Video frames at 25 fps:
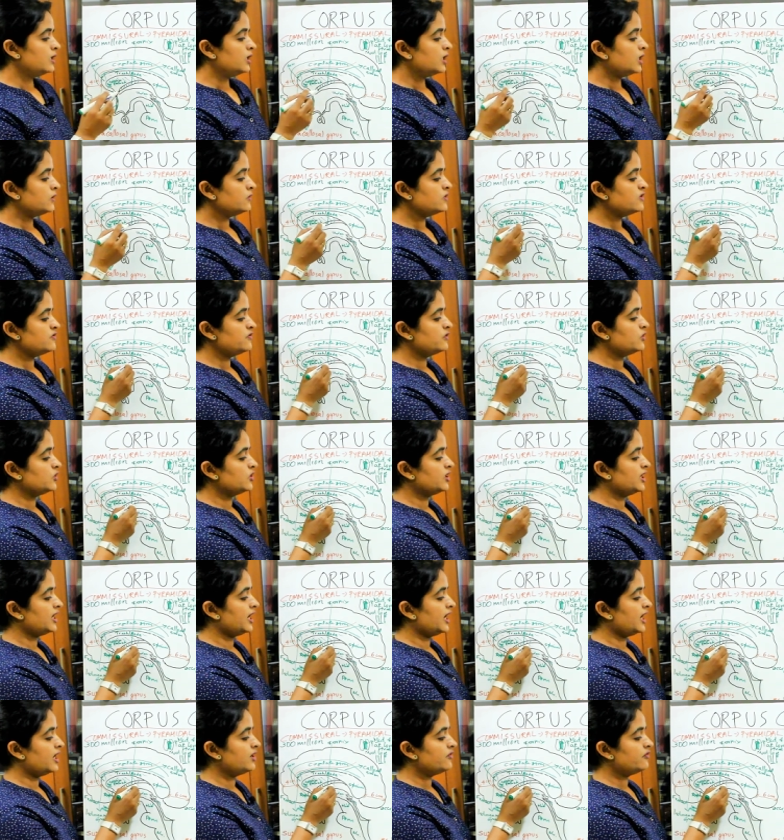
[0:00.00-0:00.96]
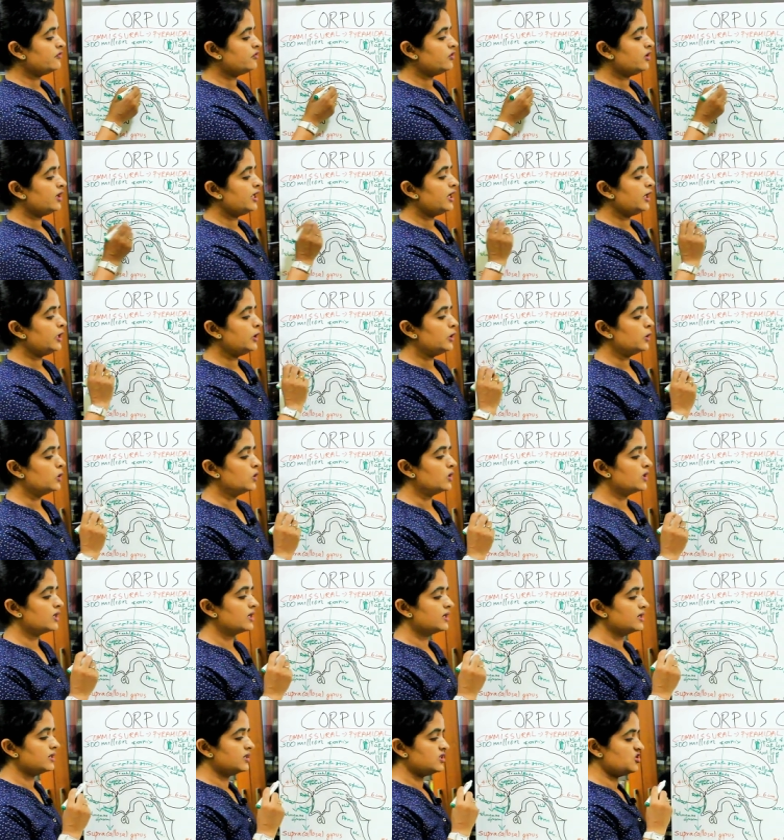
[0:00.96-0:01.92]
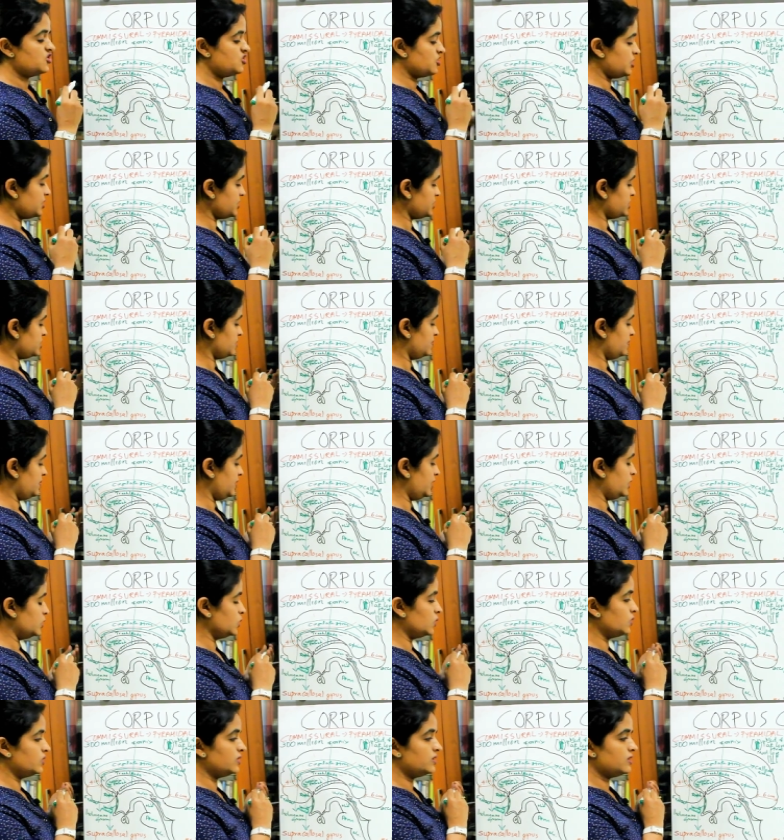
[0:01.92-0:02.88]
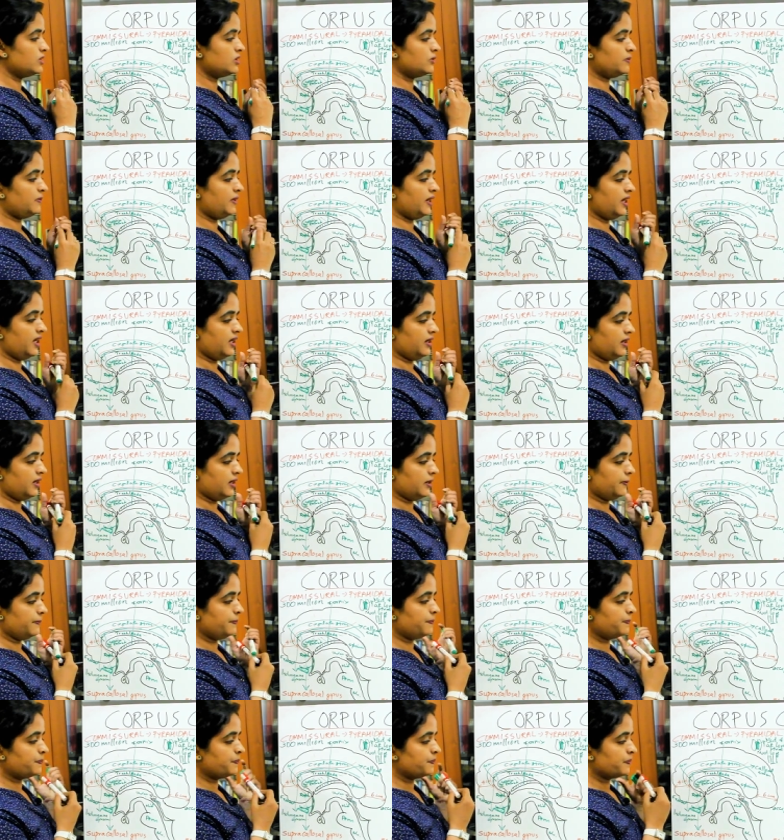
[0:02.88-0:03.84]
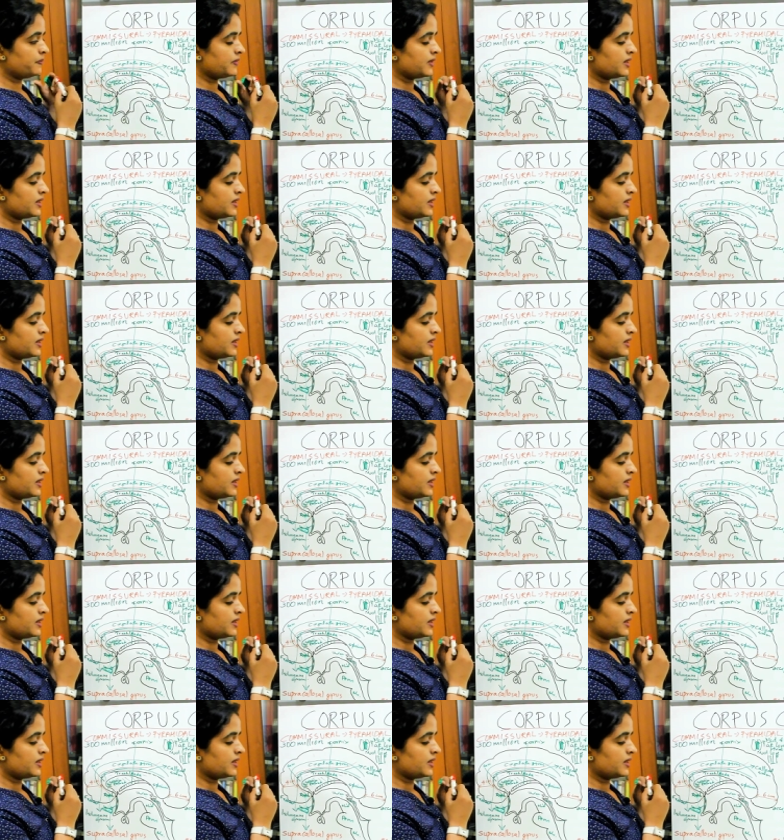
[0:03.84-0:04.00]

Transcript: Now if you carefully look just below the splenium,